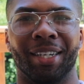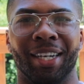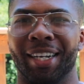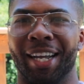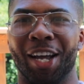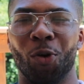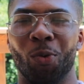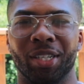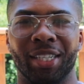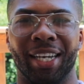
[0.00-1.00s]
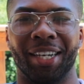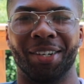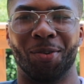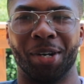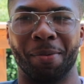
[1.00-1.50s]
And now one day,
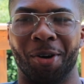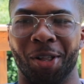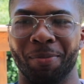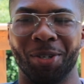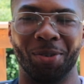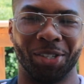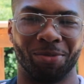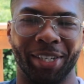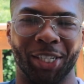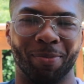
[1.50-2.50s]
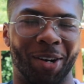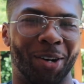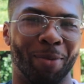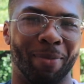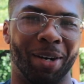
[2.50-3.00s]
when all I'm doing is reaching my
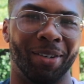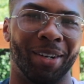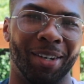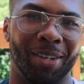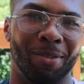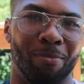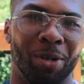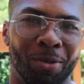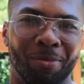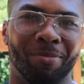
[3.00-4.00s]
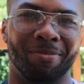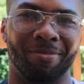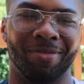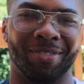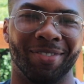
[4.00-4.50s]
arm out, boom,
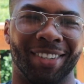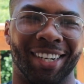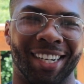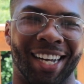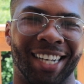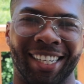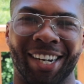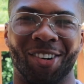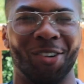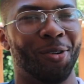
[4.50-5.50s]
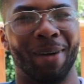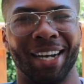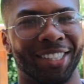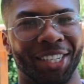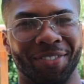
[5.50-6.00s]
I tear a whole
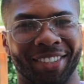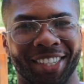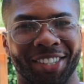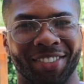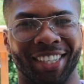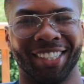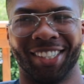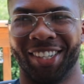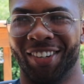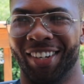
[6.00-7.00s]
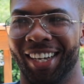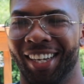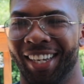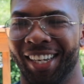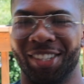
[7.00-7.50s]
bicep. You know what I'm saying? So
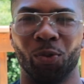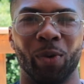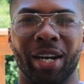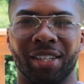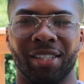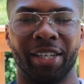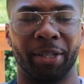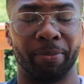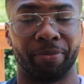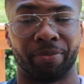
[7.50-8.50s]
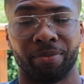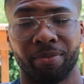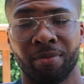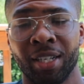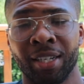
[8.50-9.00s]
it's the weirdest thing.
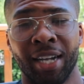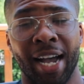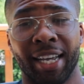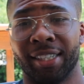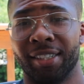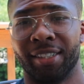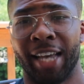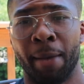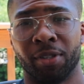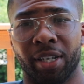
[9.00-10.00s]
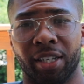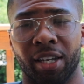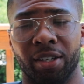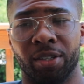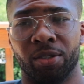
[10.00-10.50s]
I guess it just happens like
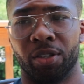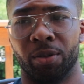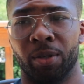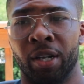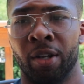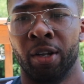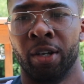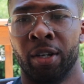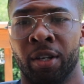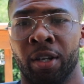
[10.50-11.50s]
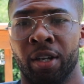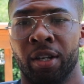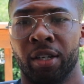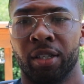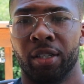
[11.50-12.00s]
that, So
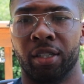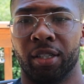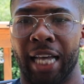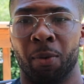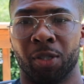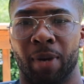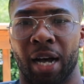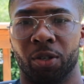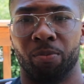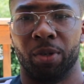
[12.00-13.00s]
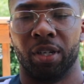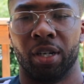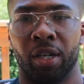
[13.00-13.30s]
that was bothering me.